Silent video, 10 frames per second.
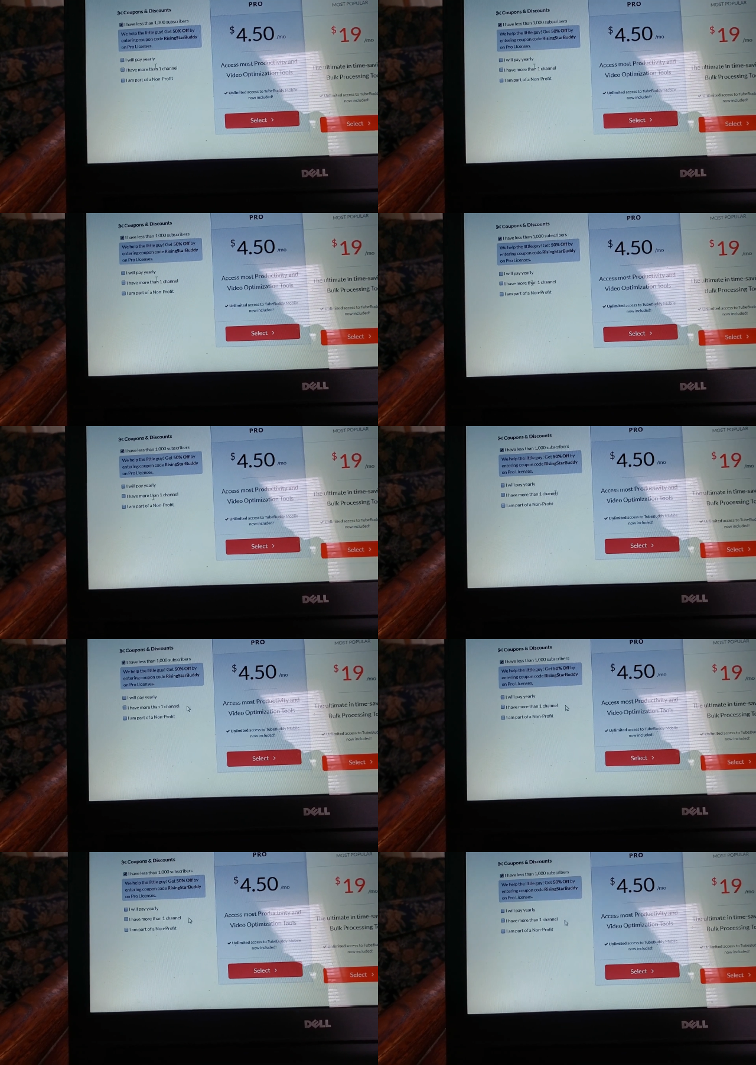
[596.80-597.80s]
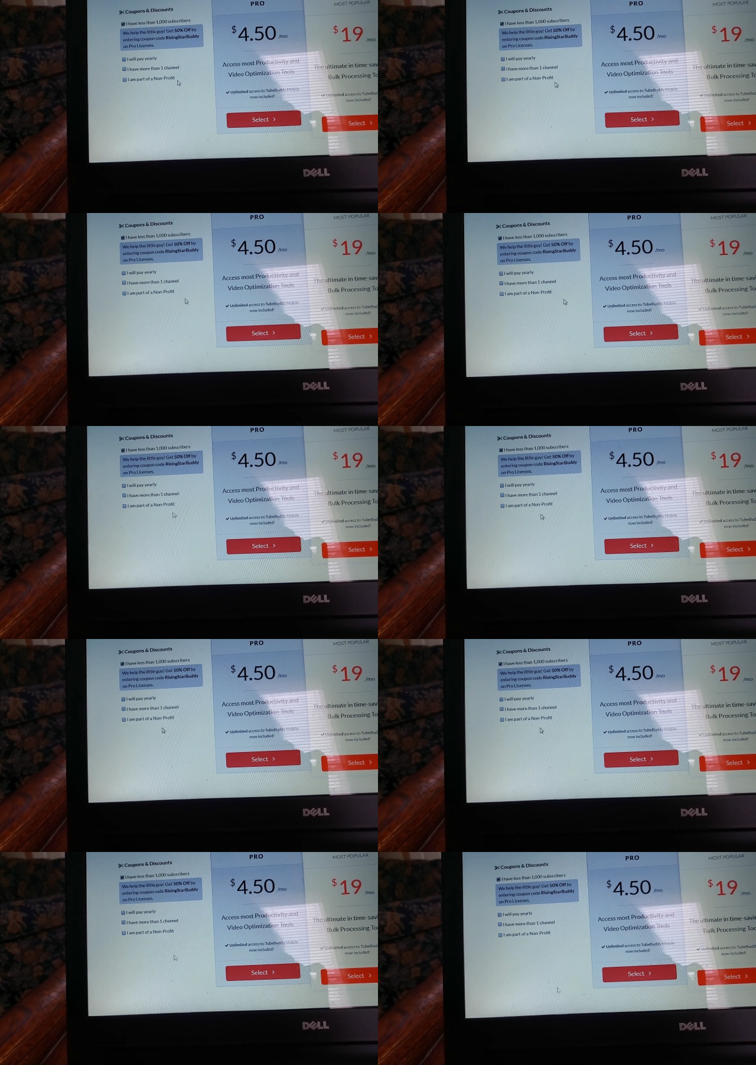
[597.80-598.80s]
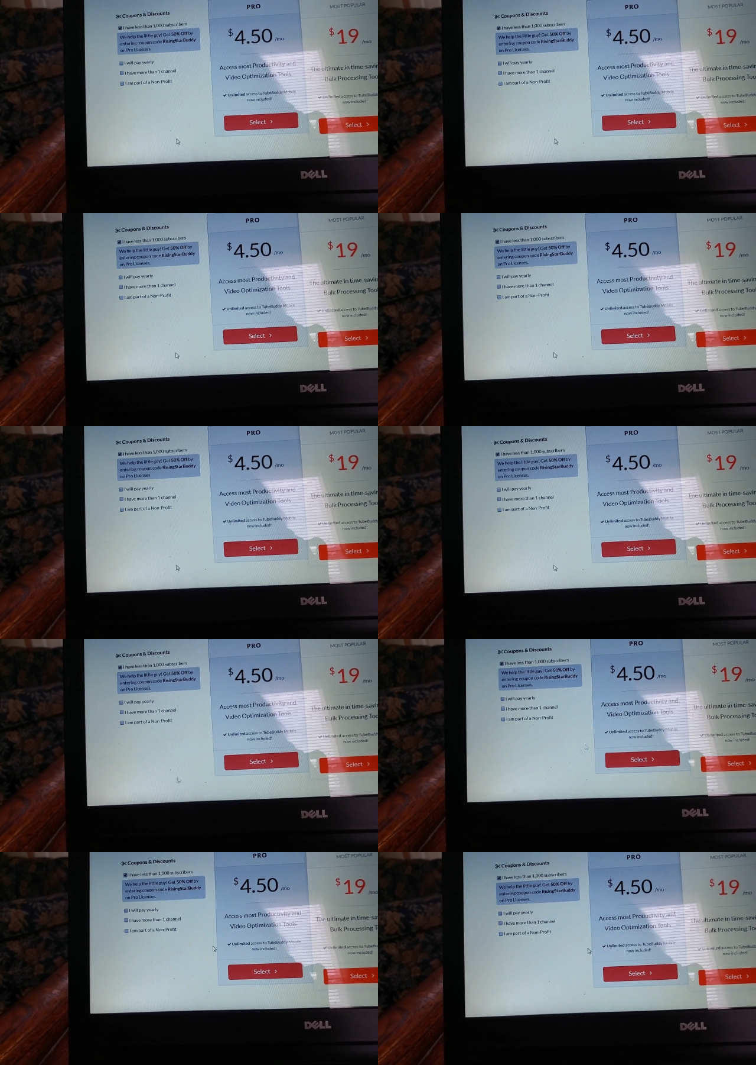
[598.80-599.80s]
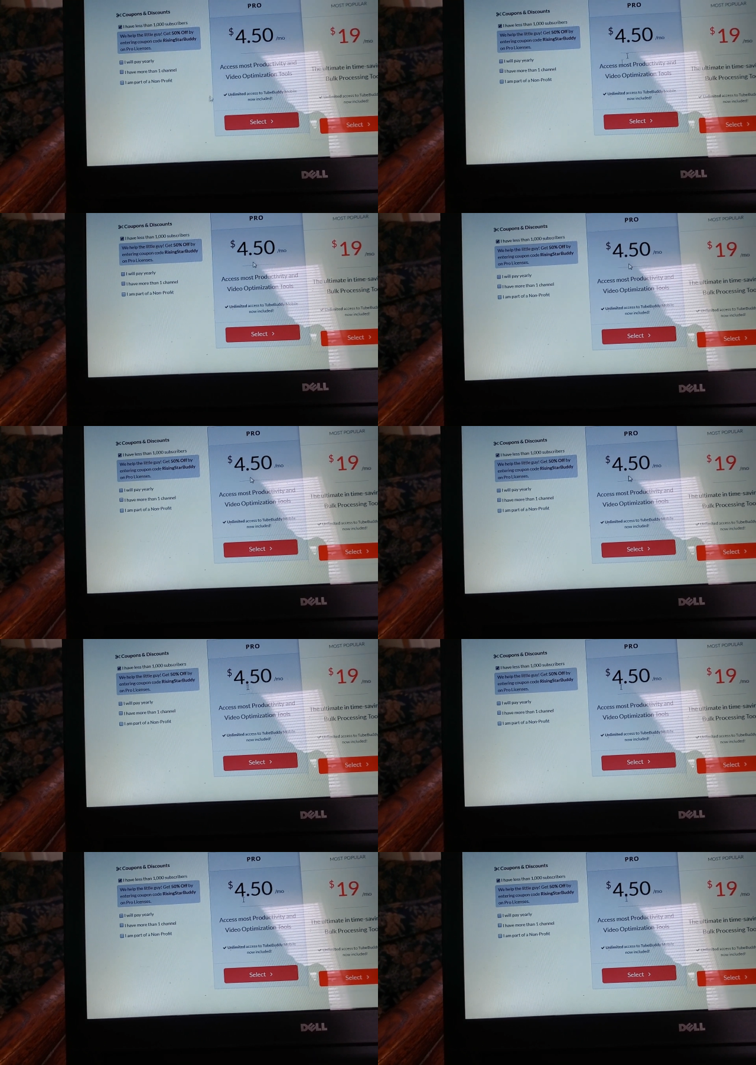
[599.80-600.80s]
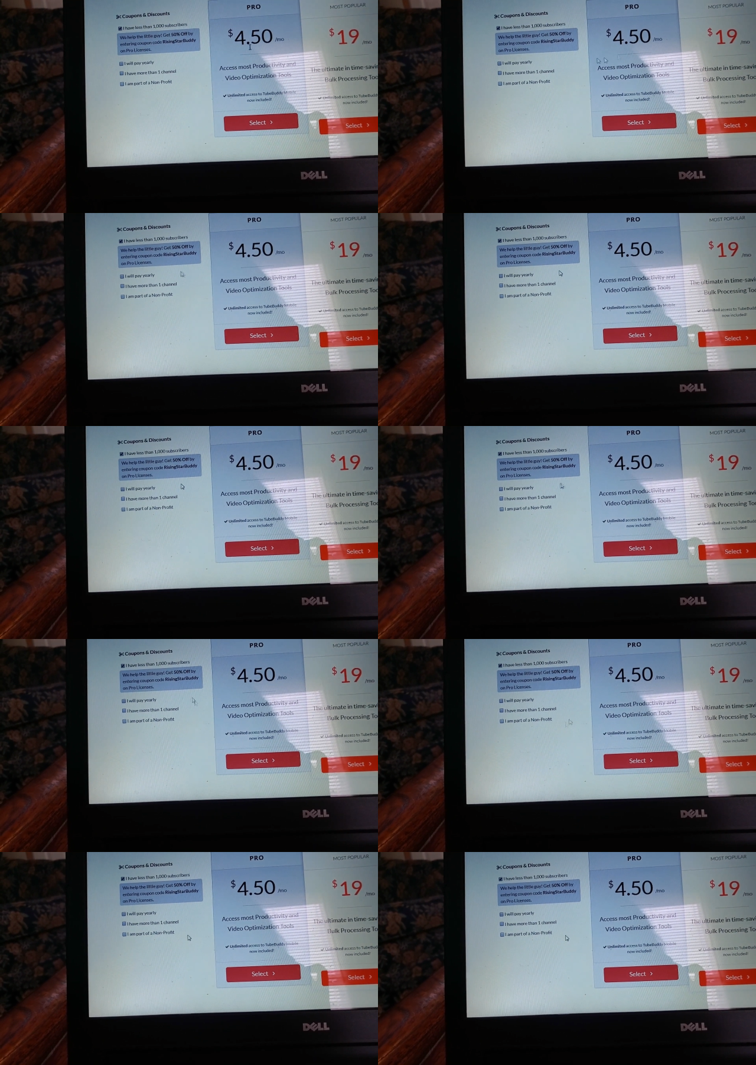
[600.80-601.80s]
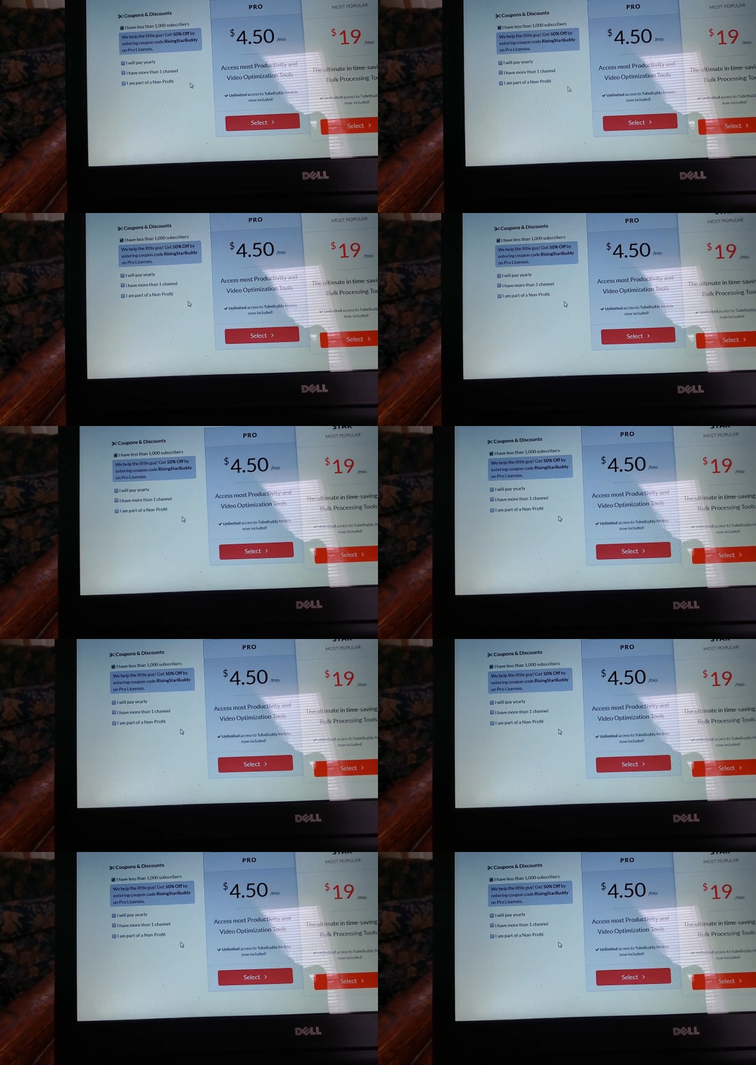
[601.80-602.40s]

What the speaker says: [unreadable: no face in view]